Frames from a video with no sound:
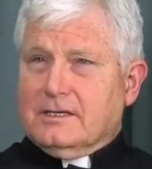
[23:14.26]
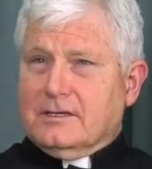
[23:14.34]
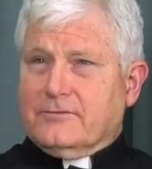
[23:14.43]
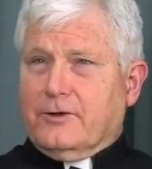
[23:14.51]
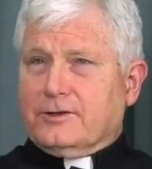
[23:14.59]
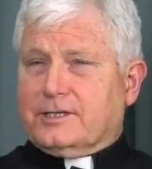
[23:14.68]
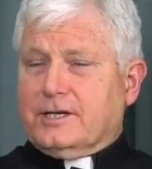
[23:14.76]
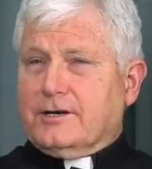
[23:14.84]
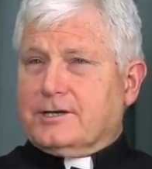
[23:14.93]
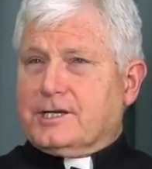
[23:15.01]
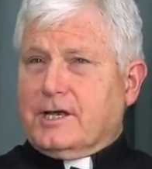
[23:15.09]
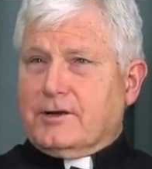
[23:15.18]
And
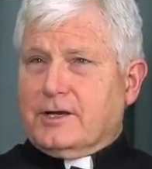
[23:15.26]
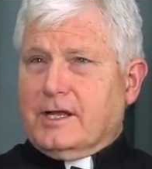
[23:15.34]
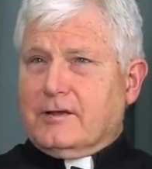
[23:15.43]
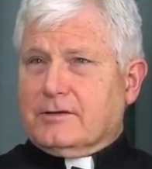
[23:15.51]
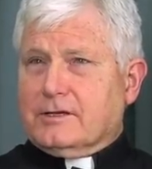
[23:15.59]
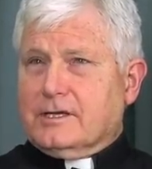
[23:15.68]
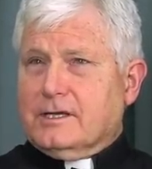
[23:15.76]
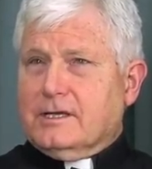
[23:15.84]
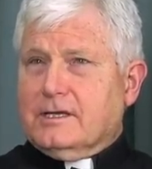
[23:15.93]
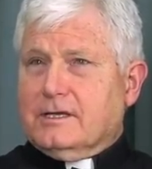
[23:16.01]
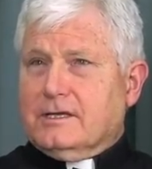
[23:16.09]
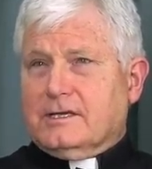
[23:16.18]
Voltaire shouted out,
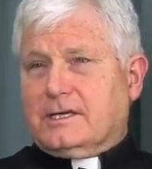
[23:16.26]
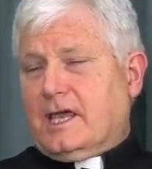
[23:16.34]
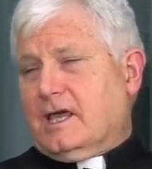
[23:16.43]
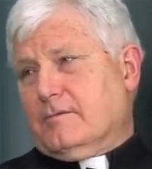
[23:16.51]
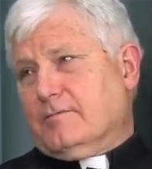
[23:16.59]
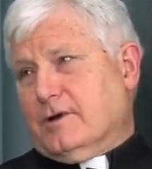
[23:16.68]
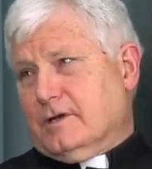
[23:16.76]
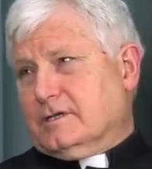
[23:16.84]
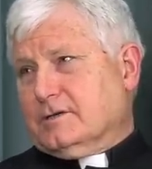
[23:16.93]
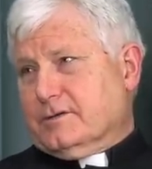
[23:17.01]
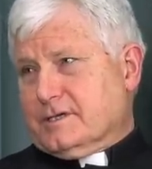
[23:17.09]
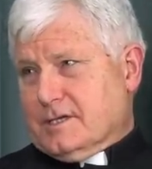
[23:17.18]
"He came
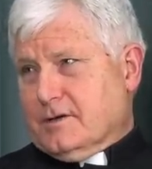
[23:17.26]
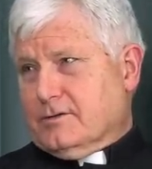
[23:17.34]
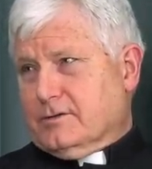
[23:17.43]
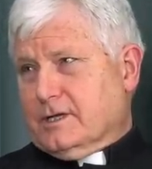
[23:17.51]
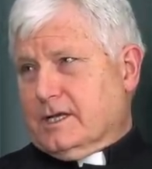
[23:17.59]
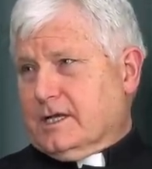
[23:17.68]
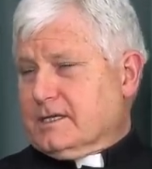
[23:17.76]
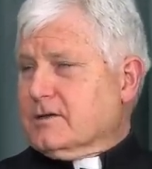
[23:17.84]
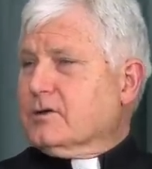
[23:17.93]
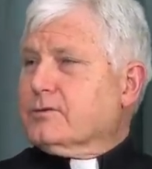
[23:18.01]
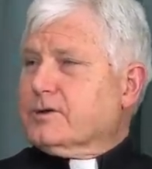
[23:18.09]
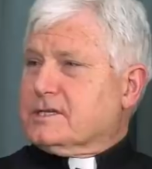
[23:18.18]
unto his own, and his
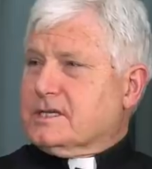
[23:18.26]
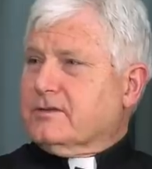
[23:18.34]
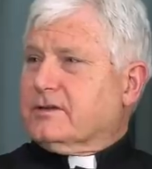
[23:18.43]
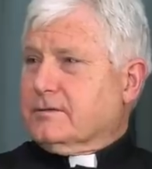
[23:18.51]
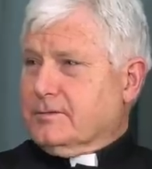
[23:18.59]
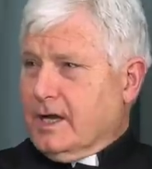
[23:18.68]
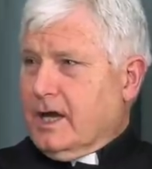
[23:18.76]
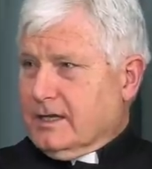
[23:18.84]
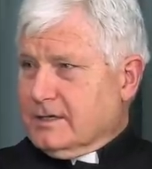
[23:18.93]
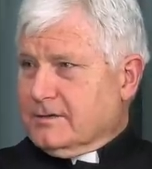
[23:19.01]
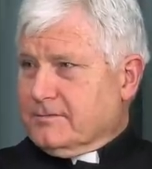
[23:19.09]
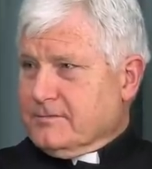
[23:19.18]
own received him
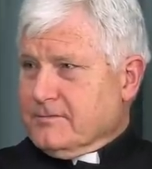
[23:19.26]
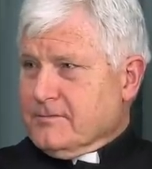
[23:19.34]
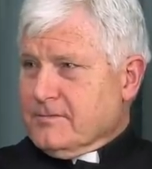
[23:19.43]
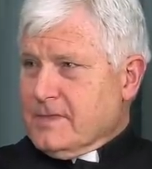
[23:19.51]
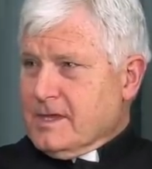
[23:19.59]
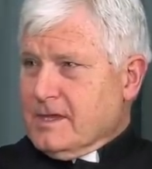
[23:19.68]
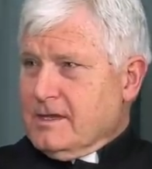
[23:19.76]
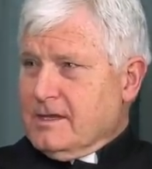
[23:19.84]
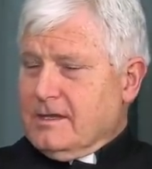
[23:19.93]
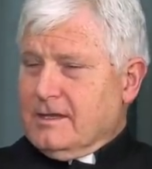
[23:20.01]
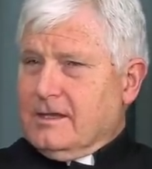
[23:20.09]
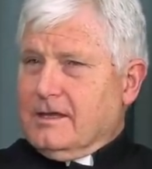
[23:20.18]
not."
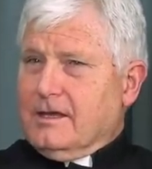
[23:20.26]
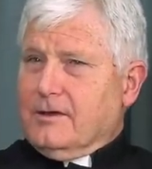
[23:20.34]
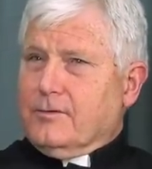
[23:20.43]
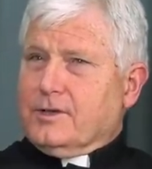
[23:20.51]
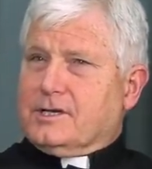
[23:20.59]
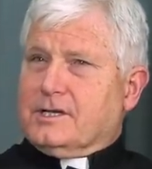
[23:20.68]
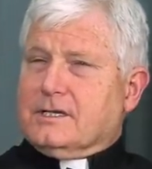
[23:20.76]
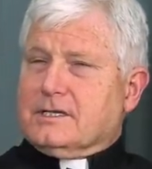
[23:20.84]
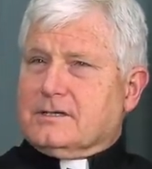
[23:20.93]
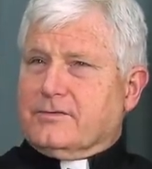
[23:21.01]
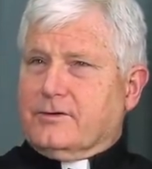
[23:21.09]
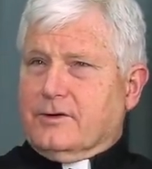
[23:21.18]
Which
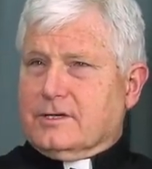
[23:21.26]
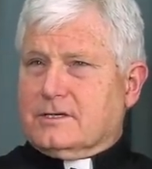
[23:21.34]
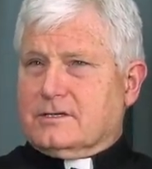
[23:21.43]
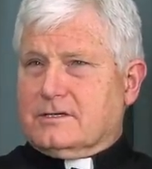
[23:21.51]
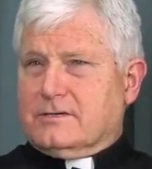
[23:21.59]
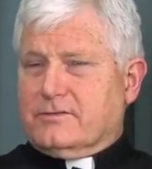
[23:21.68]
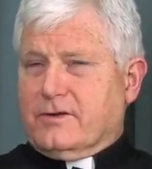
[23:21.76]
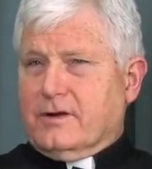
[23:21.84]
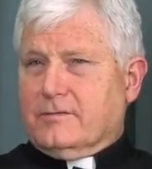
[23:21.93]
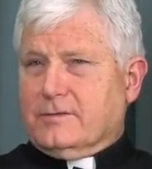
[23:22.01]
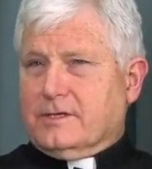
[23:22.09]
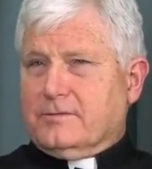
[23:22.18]
is, of course,
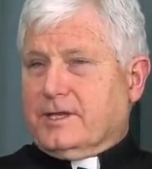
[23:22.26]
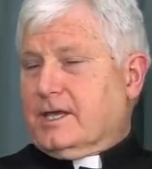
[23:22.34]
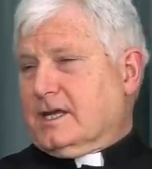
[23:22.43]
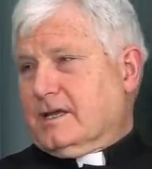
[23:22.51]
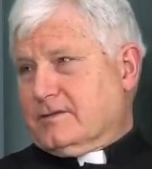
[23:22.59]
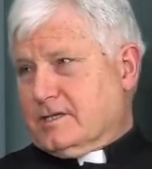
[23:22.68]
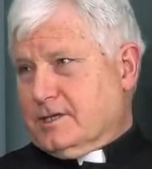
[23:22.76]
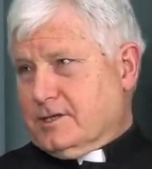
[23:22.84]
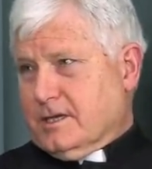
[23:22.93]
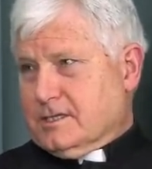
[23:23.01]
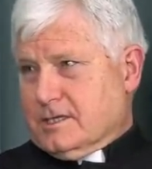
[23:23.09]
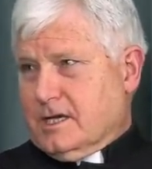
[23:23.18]
from the beginning of St.
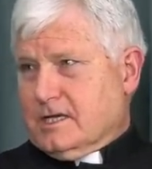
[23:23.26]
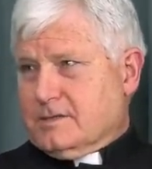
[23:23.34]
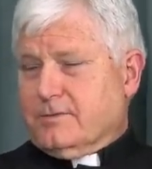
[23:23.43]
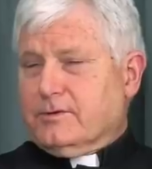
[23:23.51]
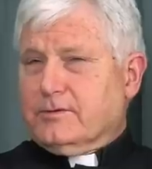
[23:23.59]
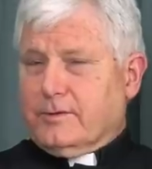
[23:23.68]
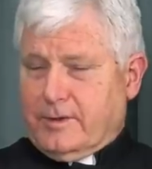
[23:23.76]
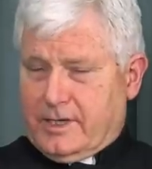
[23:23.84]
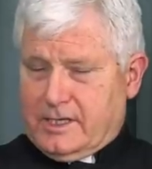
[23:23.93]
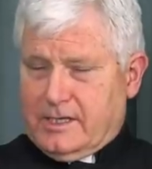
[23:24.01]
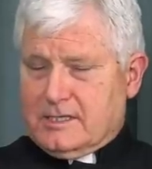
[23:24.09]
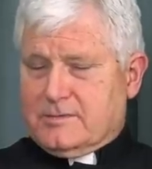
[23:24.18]
John's Gospel, we
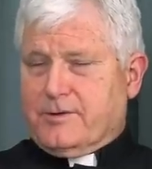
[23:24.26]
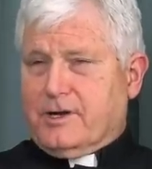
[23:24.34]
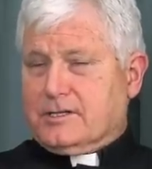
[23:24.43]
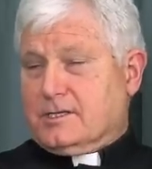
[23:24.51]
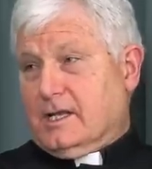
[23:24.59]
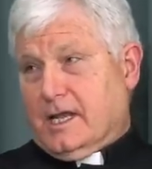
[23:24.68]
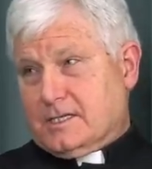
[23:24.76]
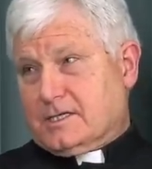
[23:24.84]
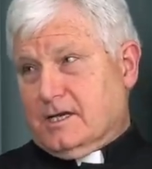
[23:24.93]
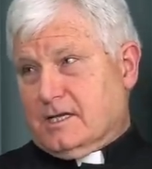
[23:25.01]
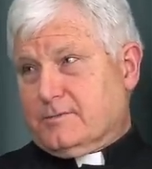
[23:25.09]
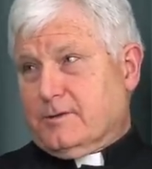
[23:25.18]
recognize part of the last
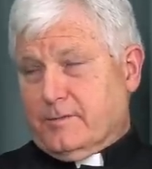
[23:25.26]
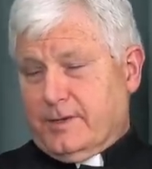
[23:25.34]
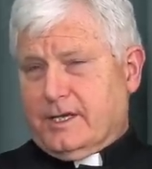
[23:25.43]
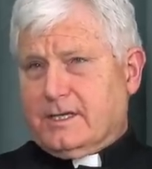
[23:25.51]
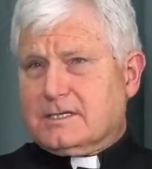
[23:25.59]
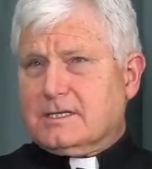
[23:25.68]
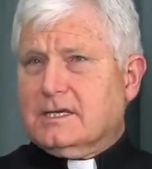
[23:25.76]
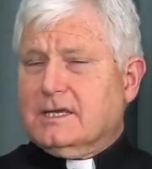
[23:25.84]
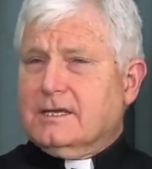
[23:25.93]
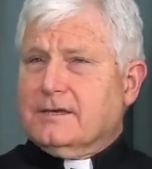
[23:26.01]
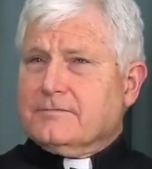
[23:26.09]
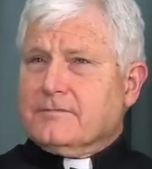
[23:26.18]
Gospel of Mass,
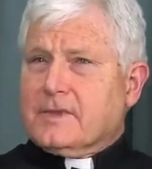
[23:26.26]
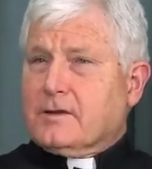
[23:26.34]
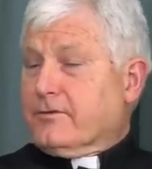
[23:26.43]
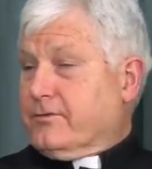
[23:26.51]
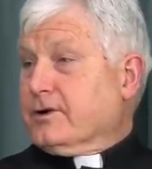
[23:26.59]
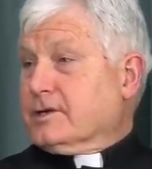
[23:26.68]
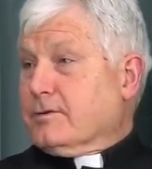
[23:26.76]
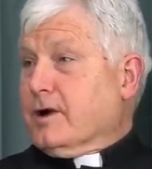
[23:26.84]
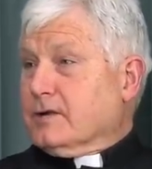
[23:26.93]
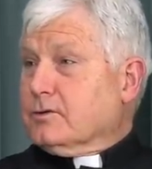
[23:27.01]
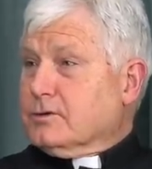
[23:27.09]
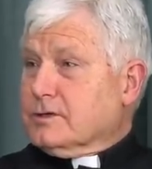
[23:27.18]
referring to
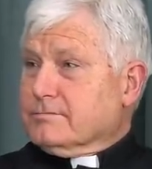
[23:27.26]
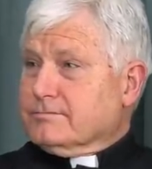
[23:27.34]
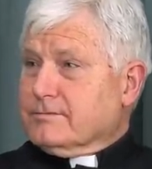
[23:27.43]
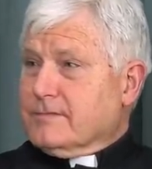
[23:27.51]
our Lord,